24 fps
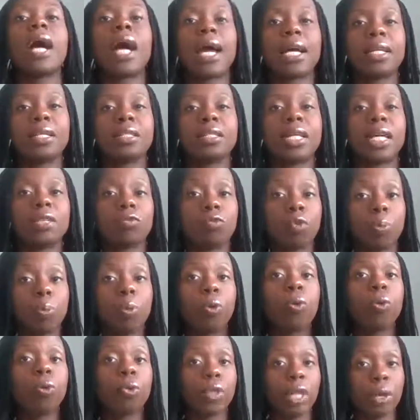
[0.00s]
and
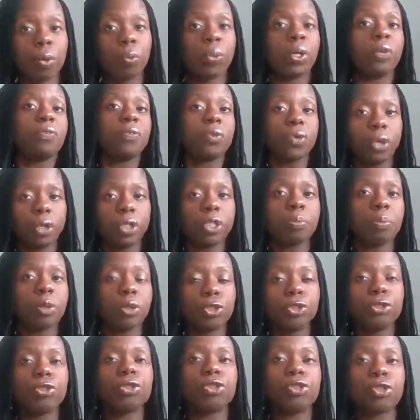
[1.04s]
report that we feel those
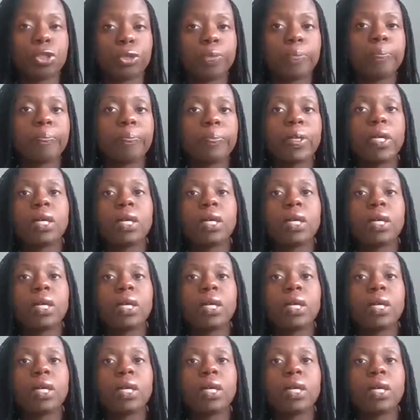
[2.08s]
emotions too.